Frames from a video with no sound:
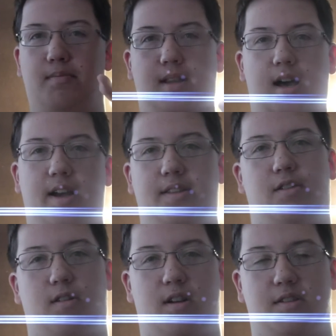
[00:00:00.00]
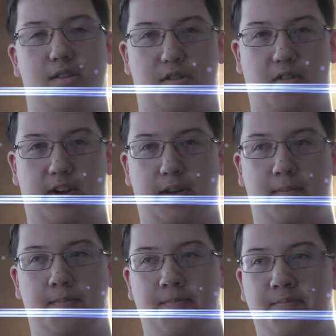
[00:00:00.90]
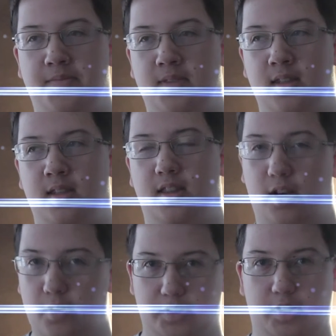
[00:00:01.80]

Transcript: lines across the screen. Those